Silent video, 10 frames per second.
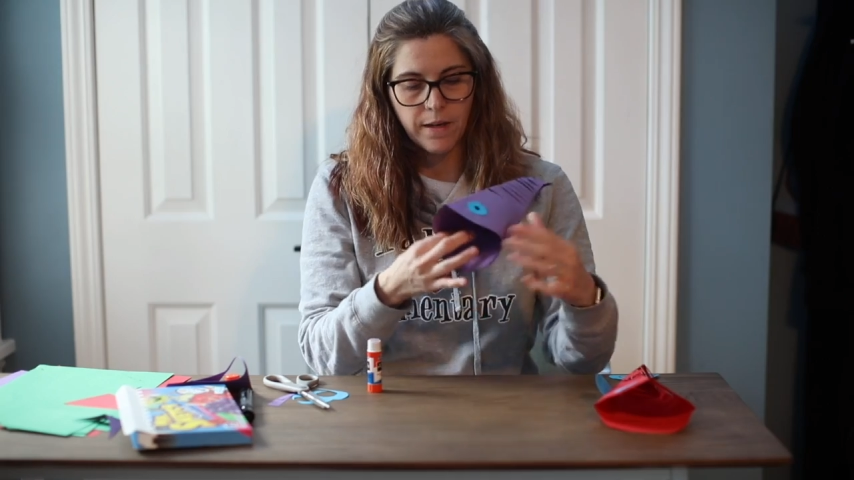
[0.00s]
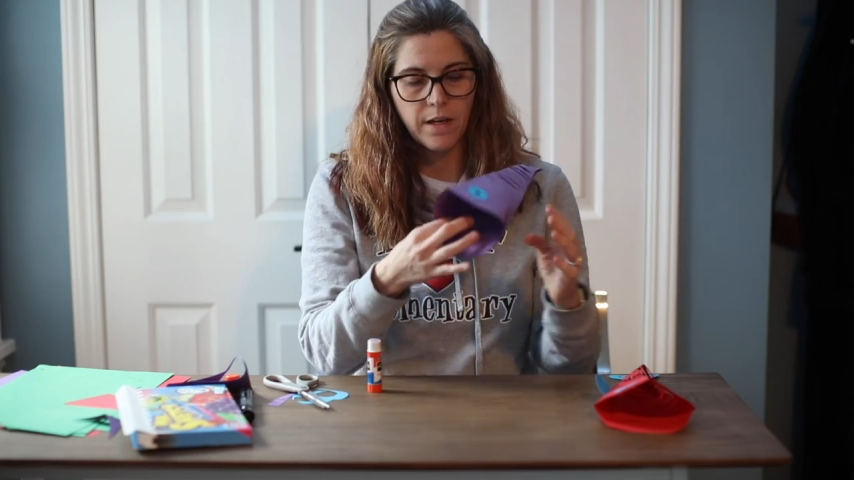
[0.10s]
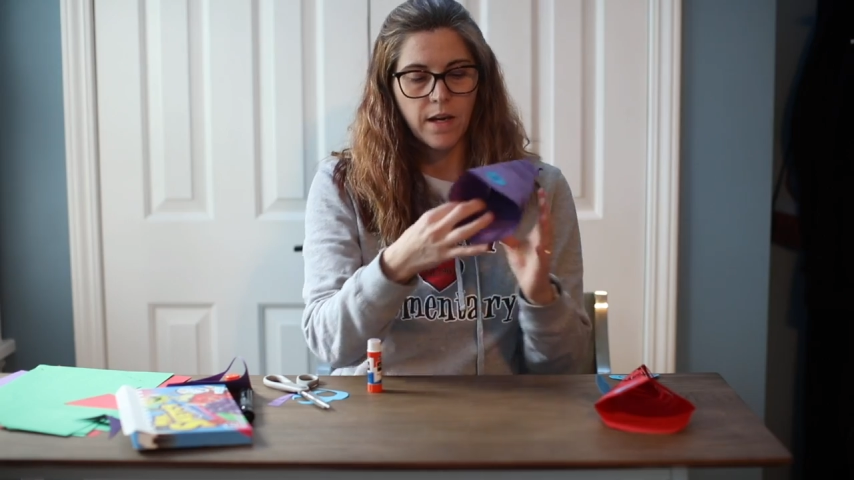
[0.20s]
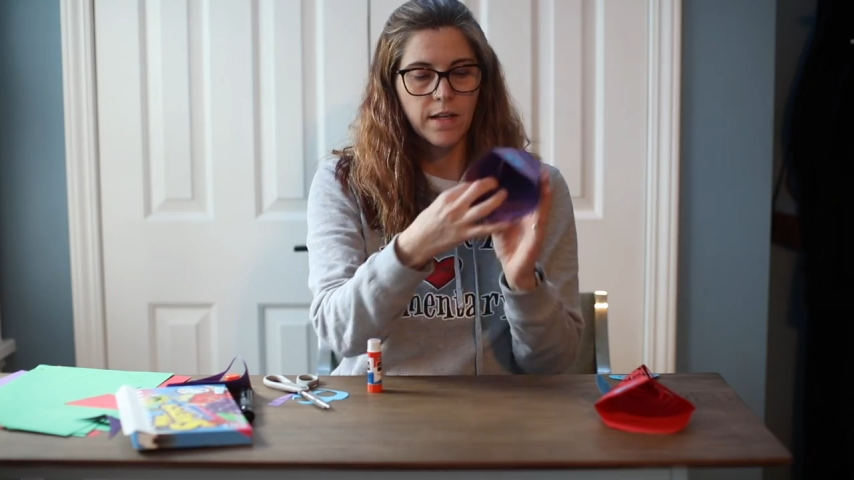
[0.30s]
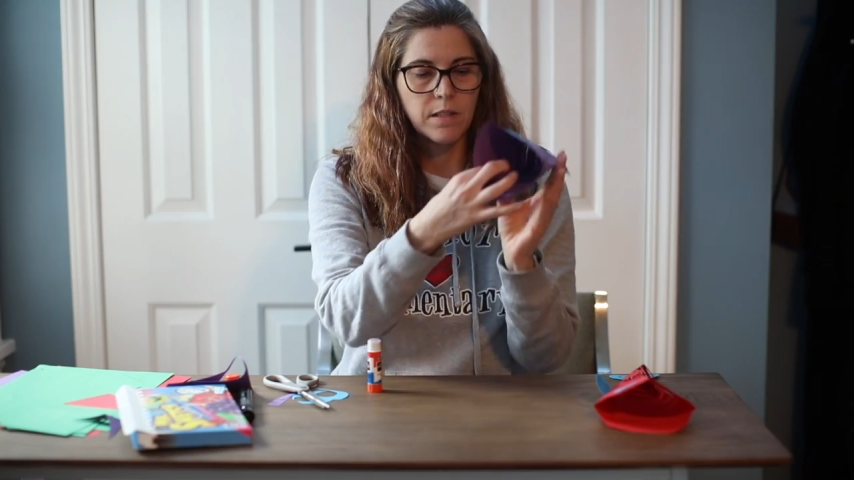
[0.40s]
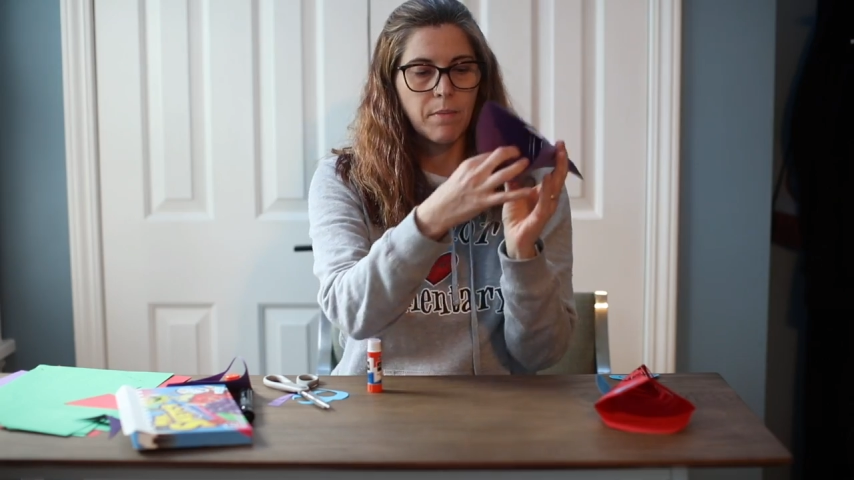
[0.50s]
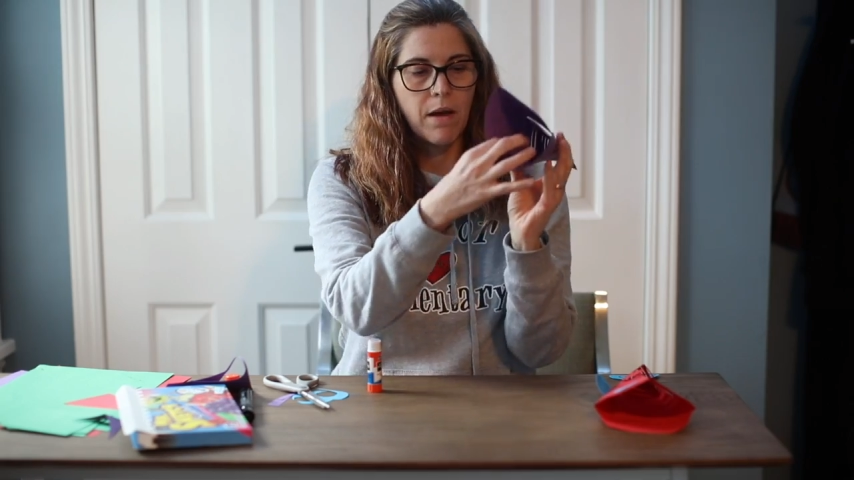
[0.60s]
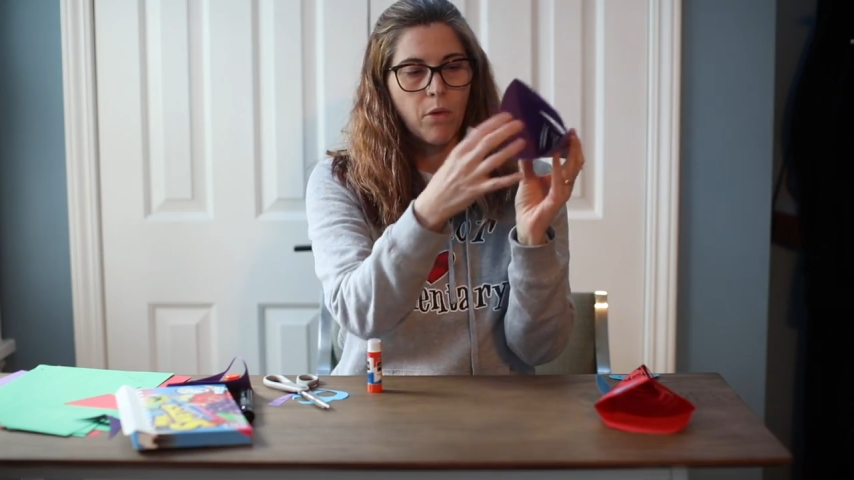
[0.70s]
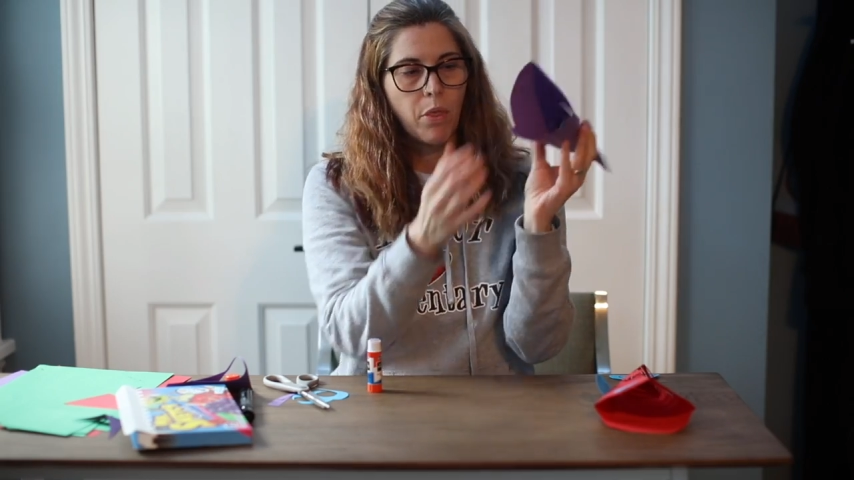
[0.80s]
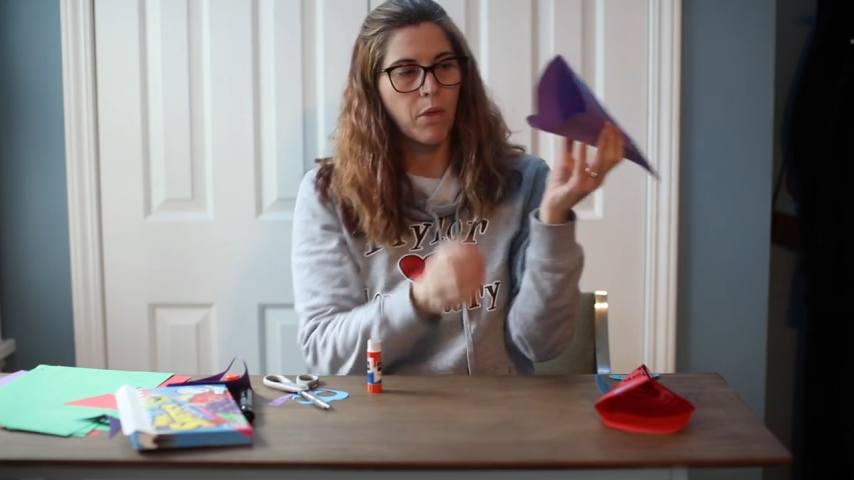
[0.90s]
he has a
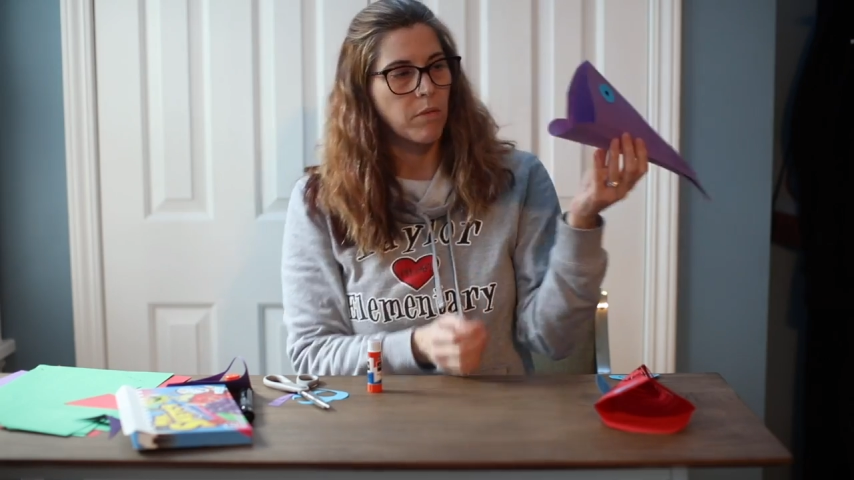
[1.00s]
mouth.